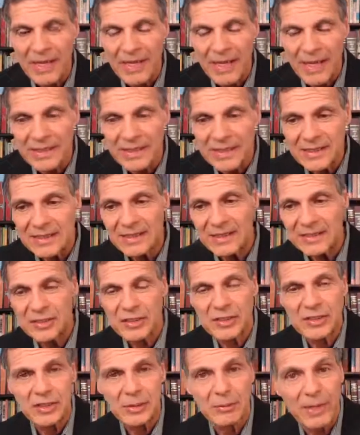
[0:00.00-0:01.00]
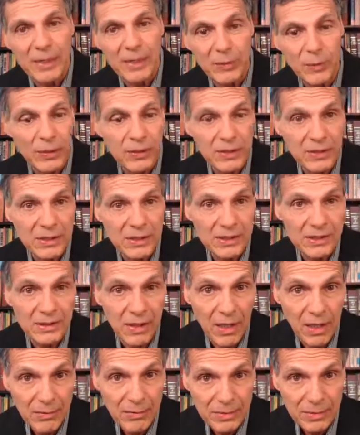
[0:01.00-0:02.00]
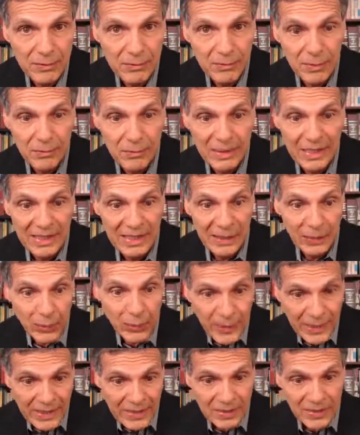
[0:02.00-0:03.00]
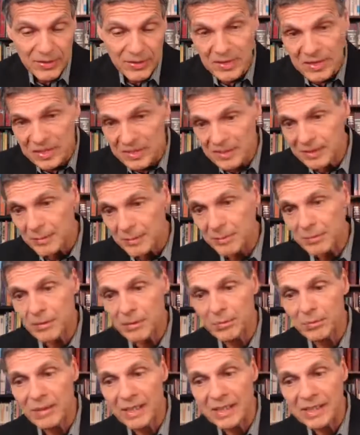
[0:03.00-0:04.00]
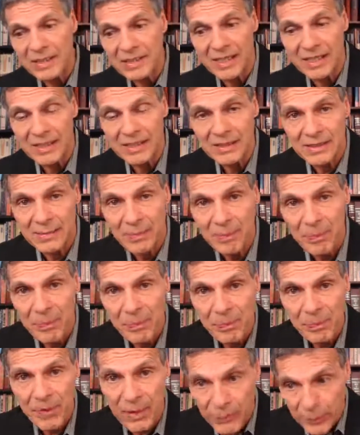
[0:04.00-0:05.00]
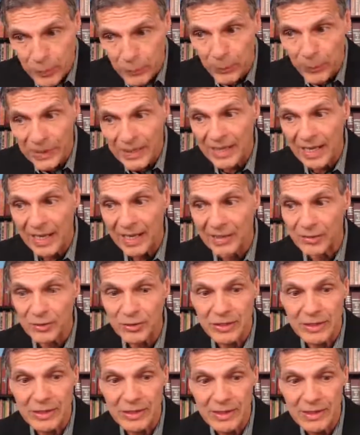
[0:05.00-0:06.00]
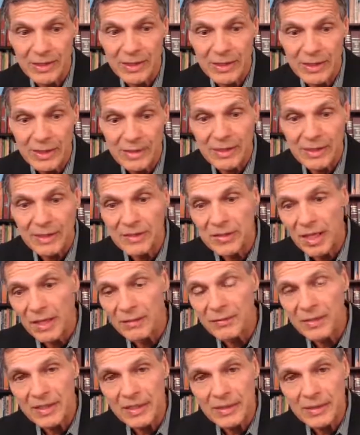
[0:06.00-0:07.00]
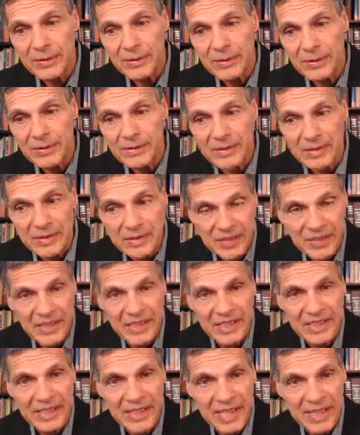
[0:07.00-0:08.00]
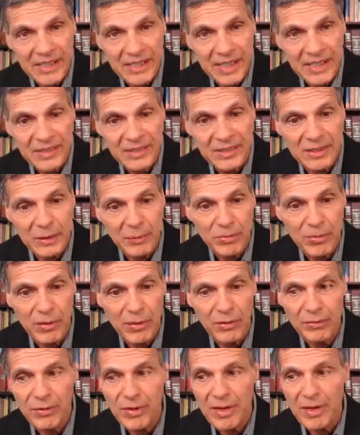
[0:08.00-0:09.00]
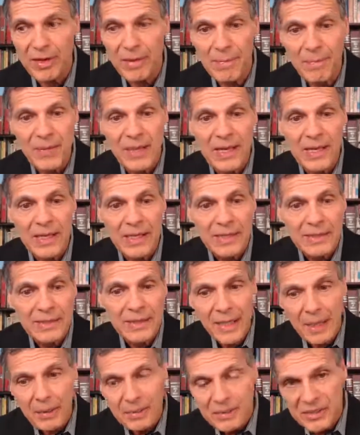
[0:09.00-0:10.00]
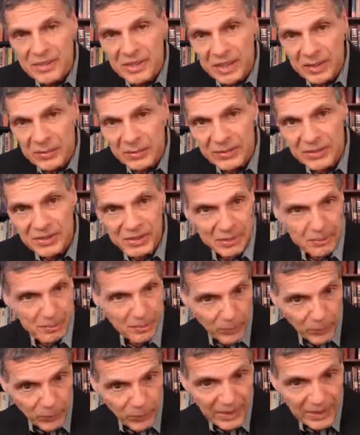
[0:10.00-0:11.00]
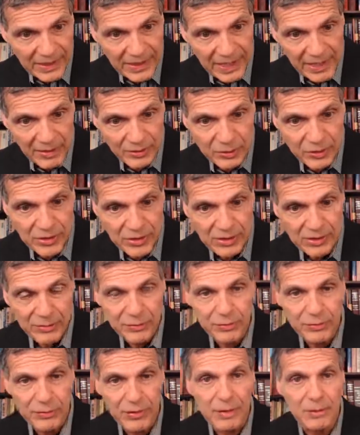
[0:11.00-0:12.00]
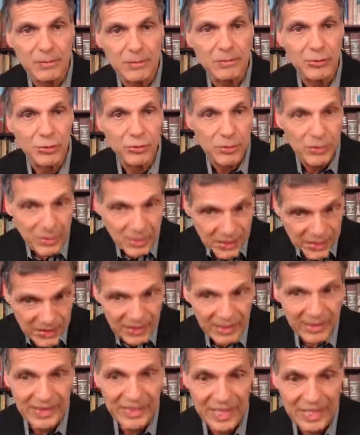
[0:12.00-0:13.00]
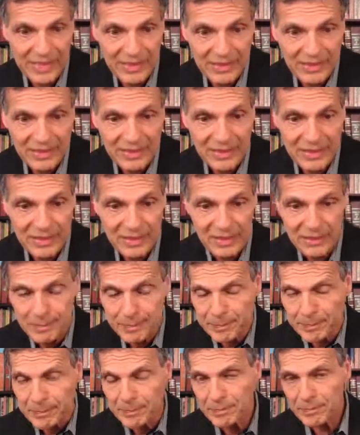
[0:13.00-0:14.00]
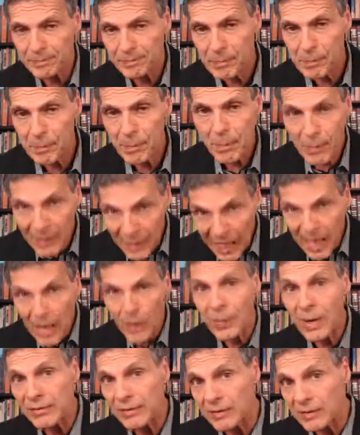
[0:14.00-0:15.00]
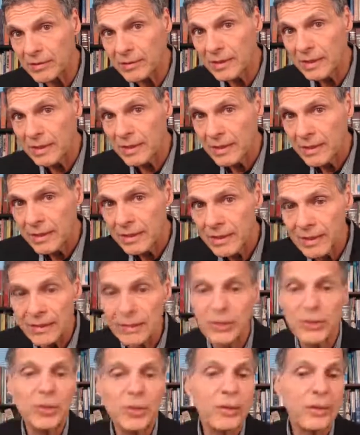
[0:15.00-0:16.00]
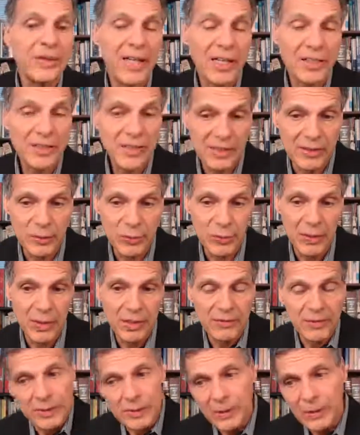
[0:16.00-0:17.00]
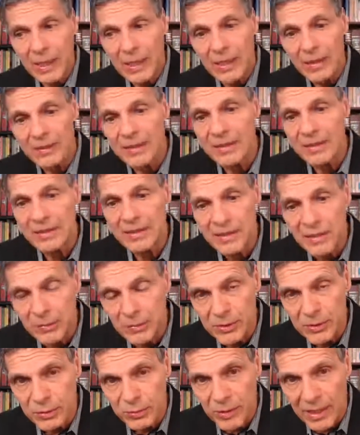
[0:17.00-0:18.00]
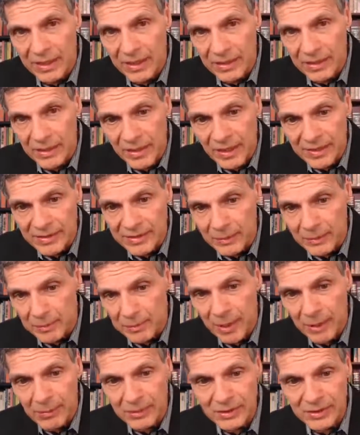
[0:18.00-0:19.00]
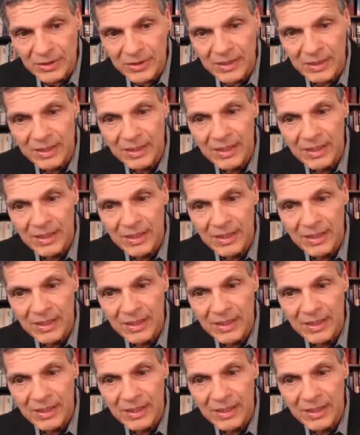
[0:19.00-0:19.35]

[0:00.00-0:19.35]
And these conditions are made worse often from eating wheat. So there's a simple blood test for wheat allergy that is often included in the celiac testing profile to help distinguish simple wheat allergy from true celiac disease. However, in 2012, a new health condition was recognized and published.